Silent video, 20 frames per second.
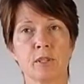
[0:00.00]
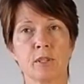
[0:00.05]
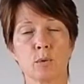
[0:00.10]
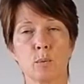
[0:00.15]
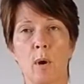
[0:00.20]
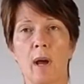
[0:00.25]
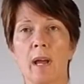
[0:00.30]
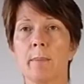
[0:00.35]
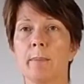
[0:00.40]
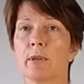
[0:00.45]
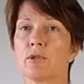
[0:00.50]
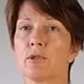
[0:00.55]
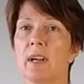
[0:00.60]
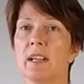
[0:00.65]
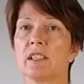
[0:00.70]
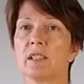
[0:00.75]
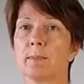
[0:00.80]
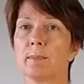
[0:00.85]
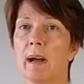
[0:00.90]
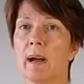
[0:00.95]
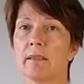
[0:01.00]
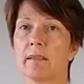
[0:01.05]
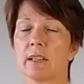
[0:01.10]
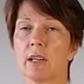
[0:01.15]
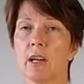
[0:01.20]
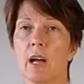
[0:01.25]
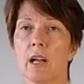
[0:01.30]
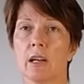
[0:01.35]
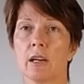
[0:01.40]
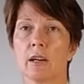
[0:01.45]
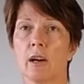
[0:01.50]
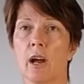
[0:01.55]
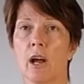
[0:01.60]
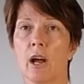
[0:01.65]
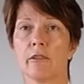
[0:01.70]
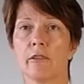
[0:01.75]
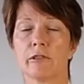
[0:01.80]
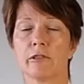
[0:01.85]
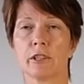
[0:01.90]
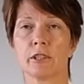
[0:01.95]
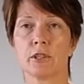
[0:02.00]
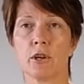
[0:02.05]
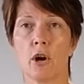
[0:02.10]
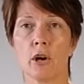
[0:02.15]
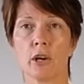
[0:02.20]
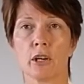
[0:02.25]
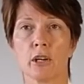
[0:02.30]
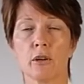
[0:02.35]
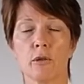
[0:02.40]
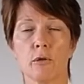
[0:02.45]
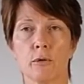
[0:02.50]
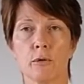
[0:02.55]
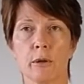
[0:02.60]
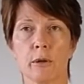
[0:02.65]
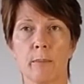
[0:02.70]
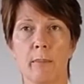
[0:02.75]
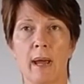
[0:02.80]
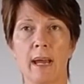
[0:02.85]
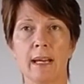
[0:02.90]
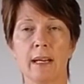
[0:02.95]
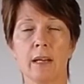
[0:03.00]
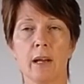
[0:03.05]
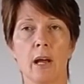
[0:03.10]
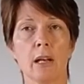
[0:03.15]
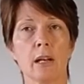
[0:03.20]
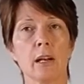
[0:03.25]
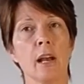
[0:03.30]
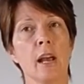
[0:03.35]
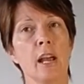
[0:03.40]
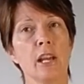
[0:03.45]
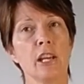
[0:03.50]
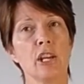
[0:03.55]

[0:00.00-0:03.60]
swipe a transparent color over a darker or an opaque color,